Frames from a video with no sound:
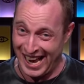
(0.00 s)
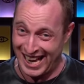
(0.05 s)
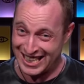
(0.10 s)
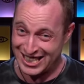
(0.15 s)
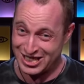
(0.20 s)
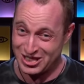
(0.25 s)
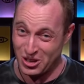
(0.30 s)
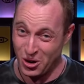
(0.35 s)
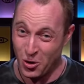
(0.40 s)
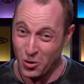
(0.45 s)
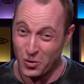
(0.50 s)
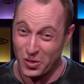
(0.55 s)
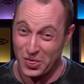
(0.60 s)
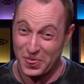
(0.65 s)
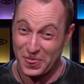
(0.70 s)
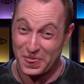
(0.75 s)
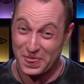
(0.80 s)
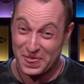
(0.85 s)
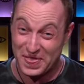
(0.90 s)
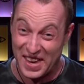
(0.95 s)
I don't
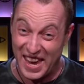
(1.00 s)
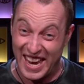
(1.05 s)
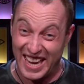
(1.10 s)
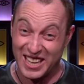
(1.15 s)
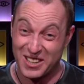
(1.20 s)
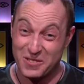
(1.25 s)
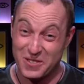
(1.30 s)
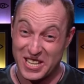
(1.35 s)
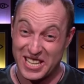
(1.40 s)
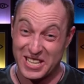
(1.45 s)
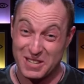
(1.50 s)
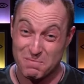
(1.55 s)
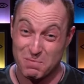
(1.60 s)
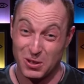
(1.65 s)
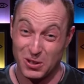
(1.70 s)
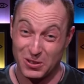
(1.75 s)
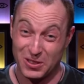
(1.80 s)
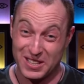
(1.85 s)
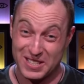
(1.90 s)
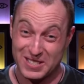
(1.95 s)
think we can
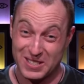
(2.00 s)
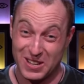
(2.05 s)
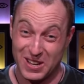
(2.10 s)
pull this